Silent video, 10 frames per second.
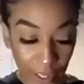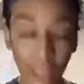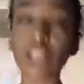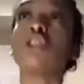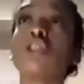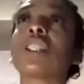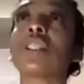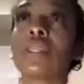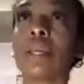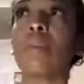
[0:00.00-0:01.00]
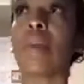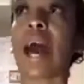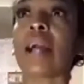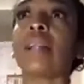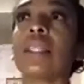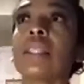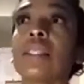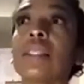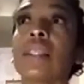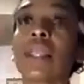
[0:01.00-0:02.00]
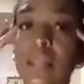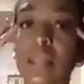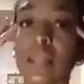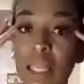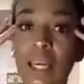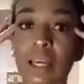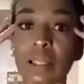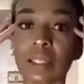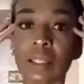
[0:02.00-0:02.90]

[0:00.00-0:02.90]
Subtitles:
and you just sit back, listen to the things